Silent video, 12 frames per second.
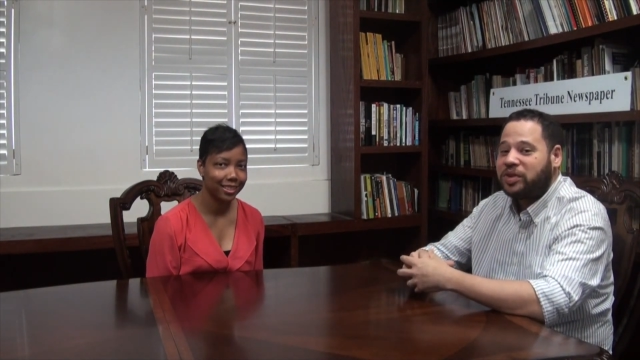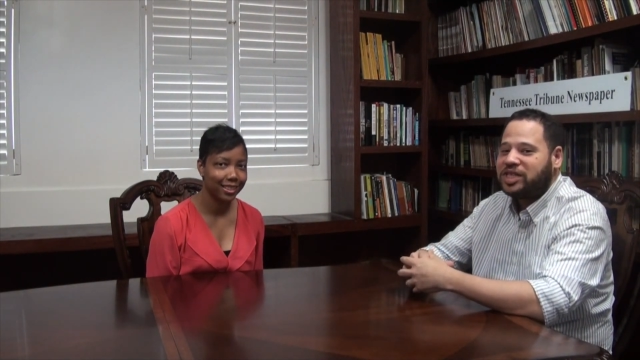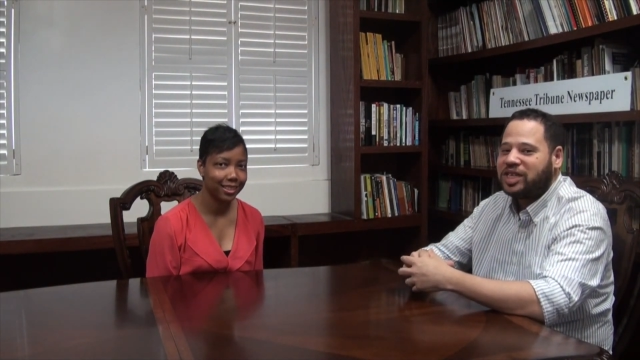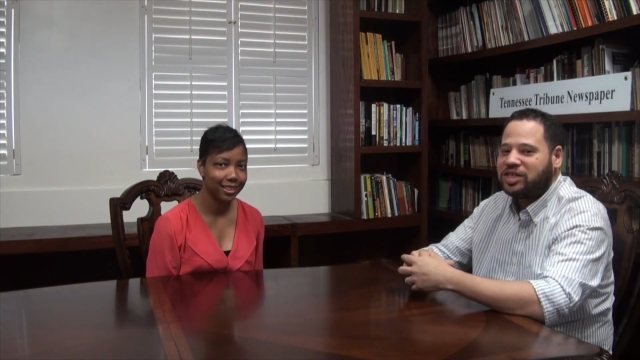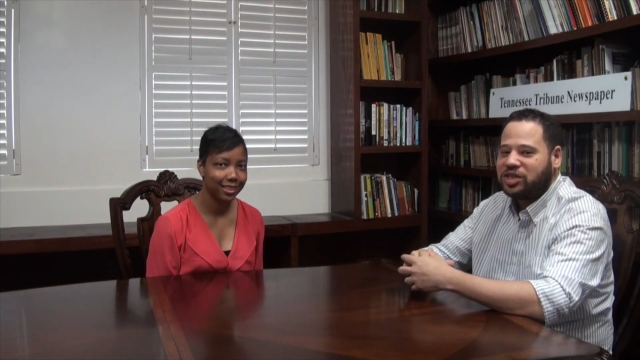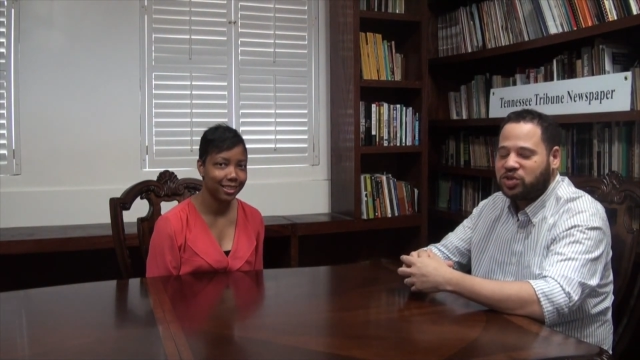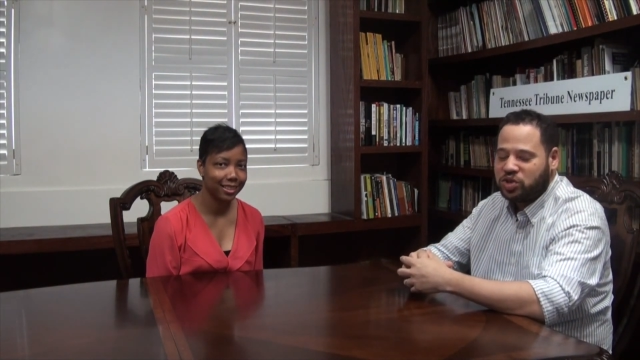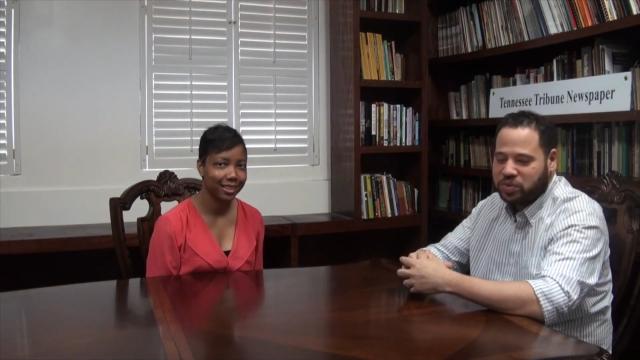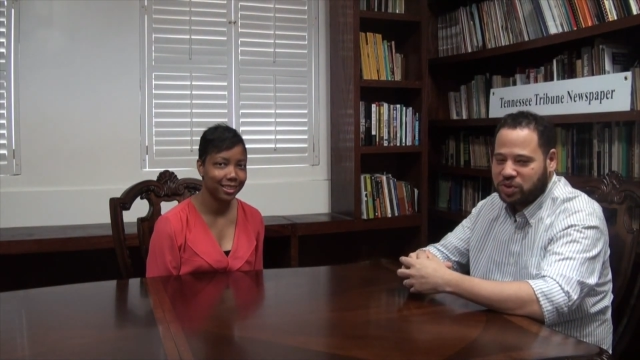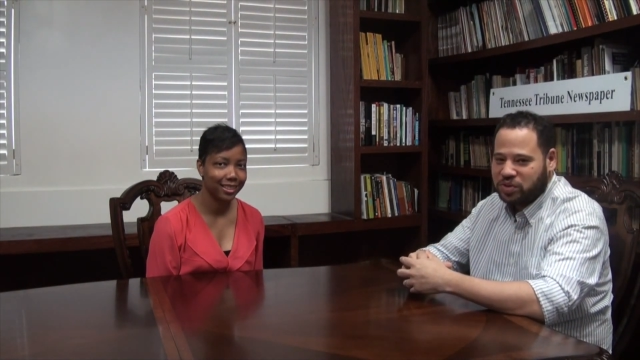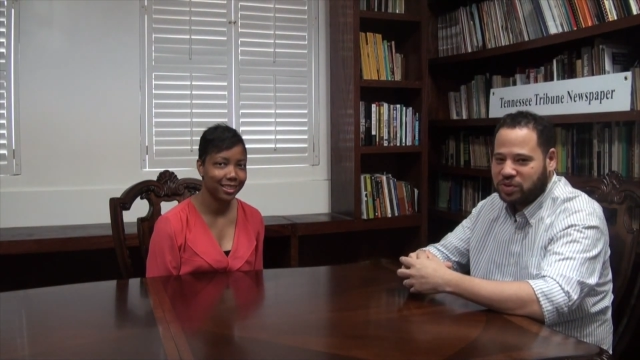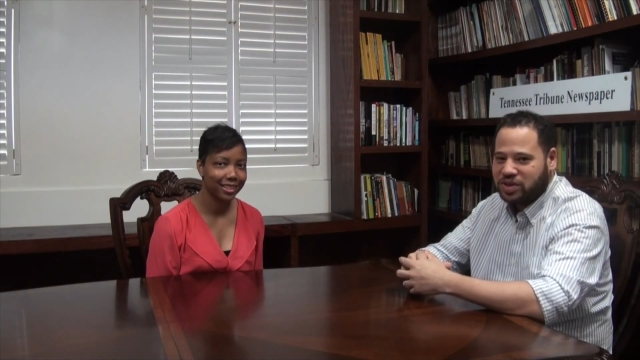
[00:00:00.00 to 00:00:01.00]
Speaker 1: with the Tennessee
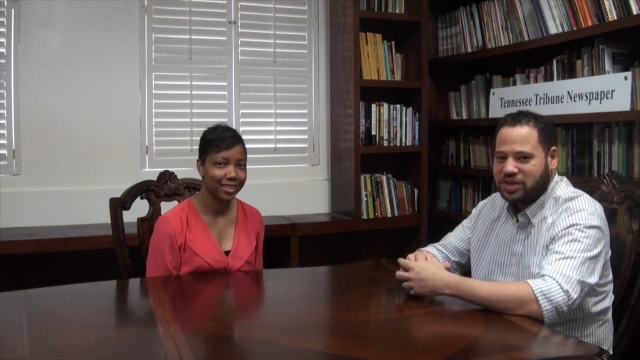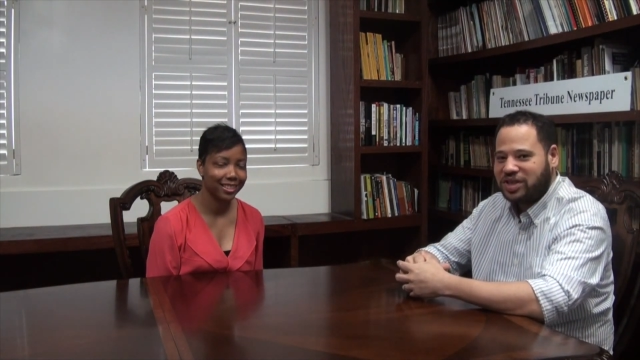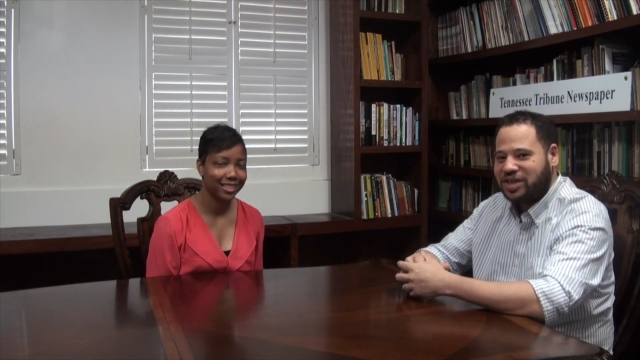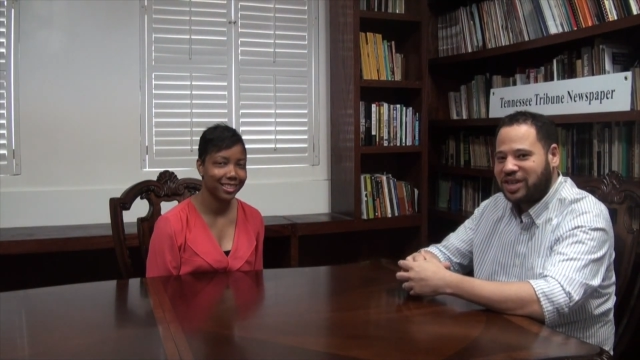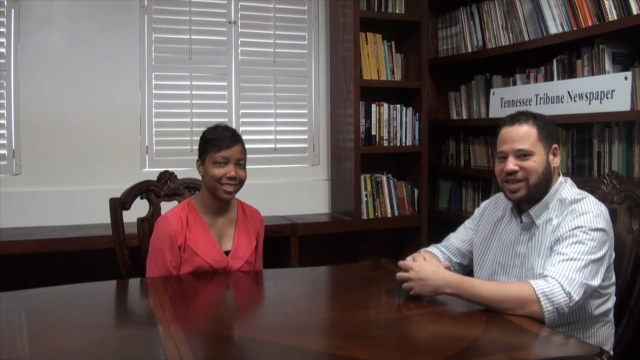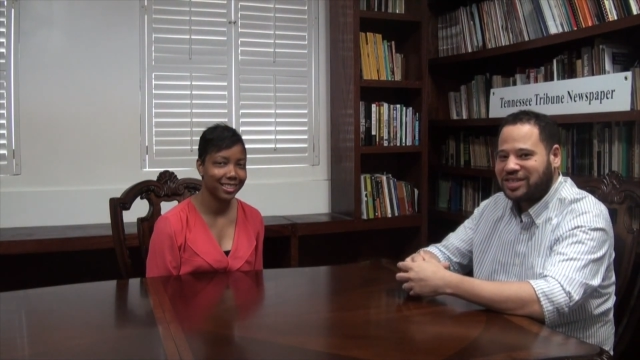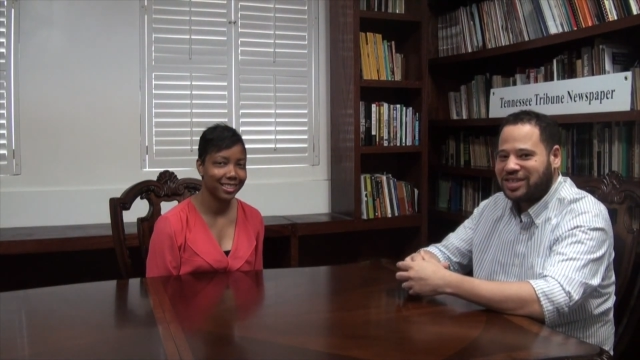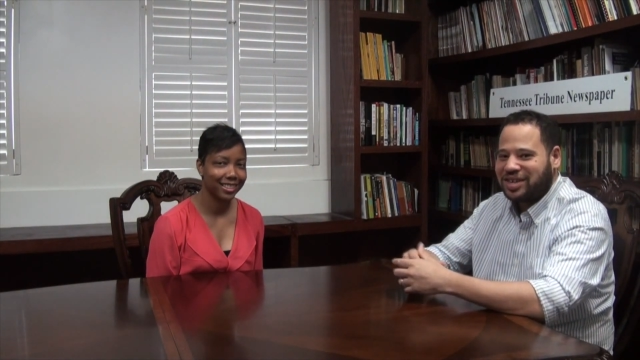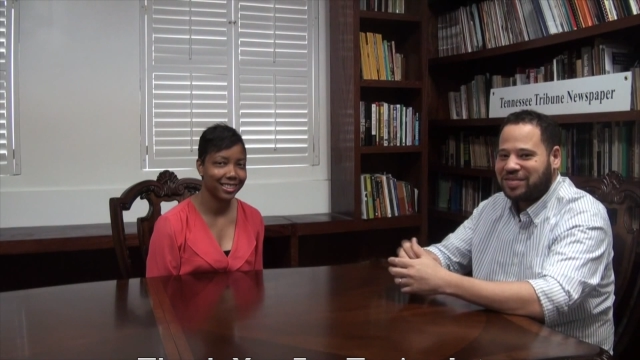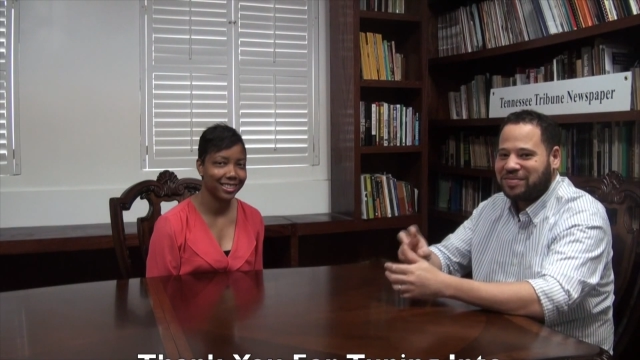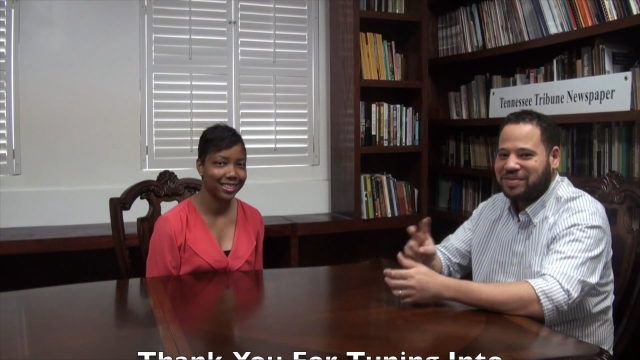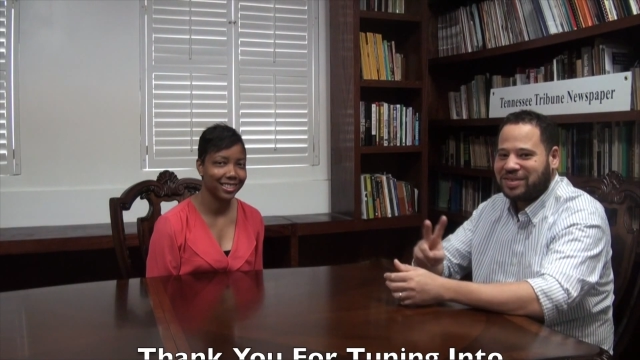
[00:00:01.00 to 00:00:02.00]
Tribune. See you next
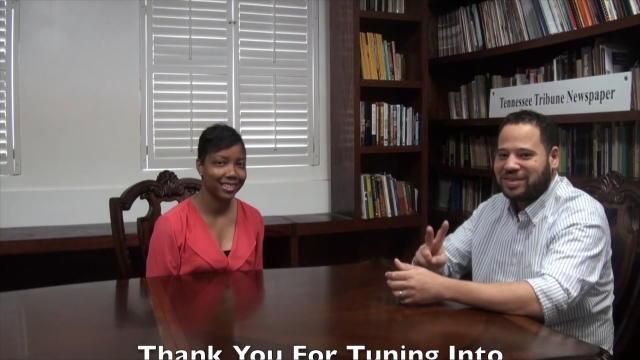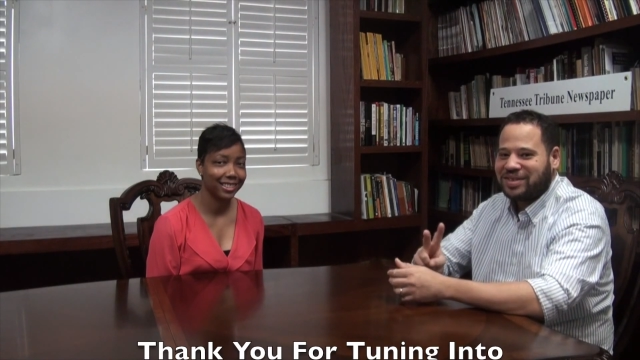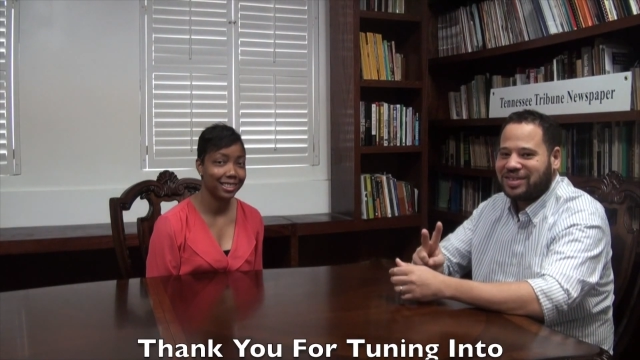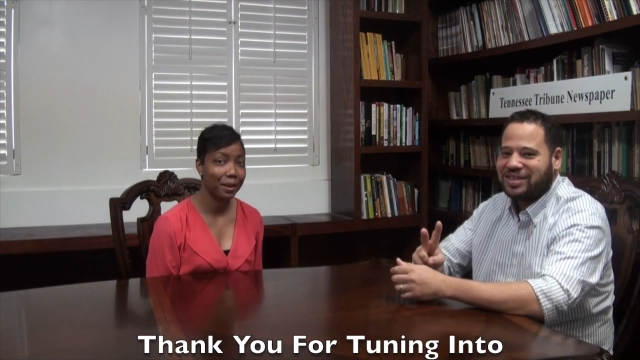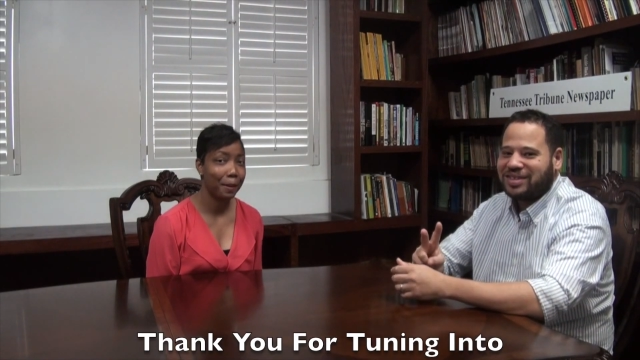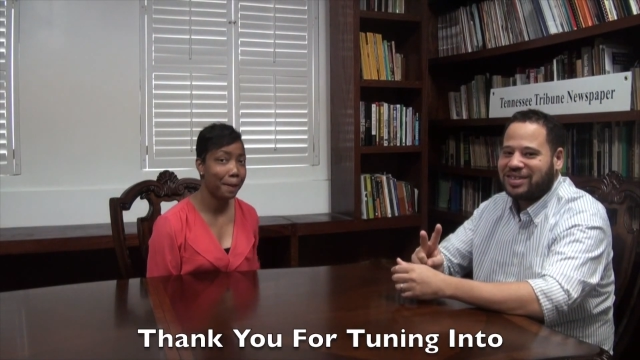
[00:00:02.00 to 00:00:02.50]
time.